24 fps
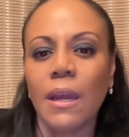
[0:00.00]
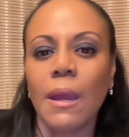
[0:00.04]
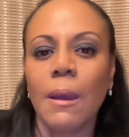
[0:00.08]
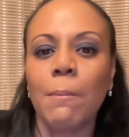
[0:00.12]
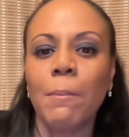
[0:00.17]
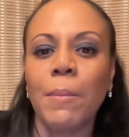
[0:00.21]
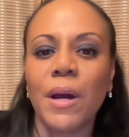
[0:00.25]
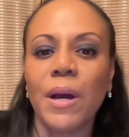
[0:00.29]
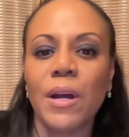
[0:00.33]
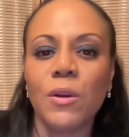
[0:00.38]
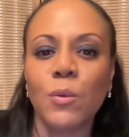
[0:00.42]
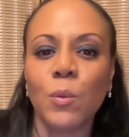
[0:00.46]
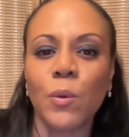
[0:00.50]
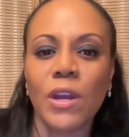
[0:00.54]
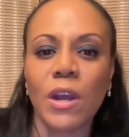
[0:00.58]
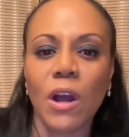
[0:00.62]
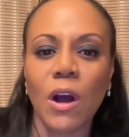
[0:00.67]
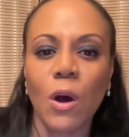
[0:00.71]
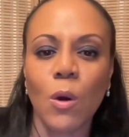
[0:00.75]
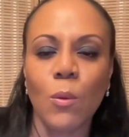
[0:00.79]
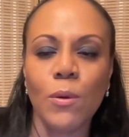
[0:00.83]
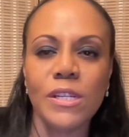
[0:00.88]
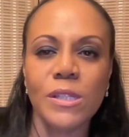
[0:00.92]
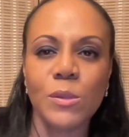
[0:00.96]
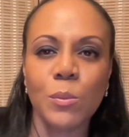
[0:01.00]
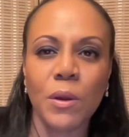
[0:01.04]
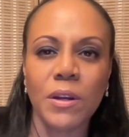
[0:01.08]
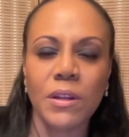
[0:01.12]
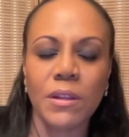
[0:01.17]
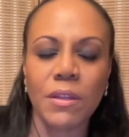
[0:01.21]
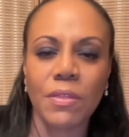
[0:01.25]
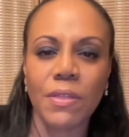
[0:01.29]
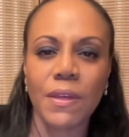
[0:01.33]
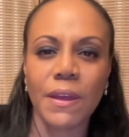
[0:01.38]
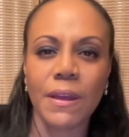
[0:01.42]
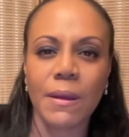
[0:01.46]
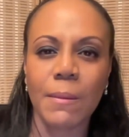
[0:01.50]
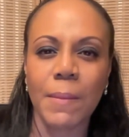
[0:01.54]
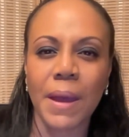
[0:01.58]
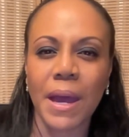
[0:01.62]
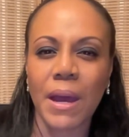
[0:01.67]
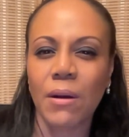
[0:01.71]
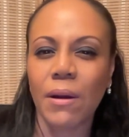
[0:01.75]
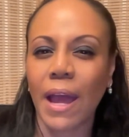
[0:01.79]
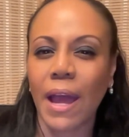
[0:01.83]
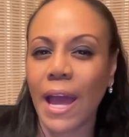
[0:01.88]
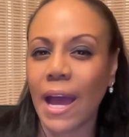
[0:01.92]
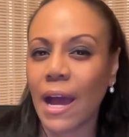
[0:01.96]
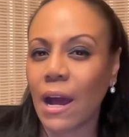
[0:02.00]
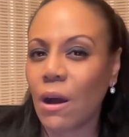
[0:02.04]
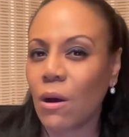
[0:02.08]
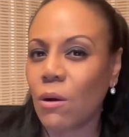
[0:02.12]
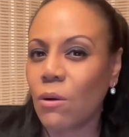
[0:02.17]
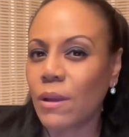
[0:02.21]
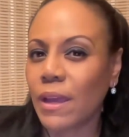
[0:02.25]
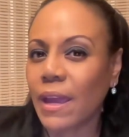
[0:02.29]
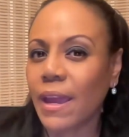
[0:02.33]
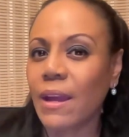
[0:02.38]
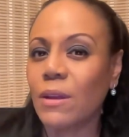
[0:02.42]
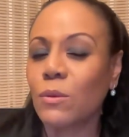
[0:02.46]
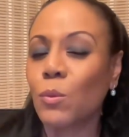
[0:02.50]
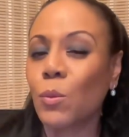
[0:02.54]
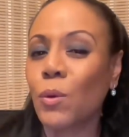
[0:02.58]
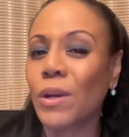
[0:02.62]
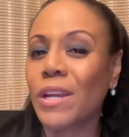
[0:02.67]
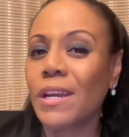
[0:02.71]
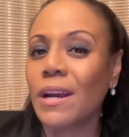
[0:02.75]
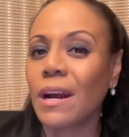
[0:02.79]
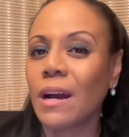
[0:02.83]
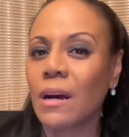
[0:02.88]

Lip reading: But we always want to think about how can we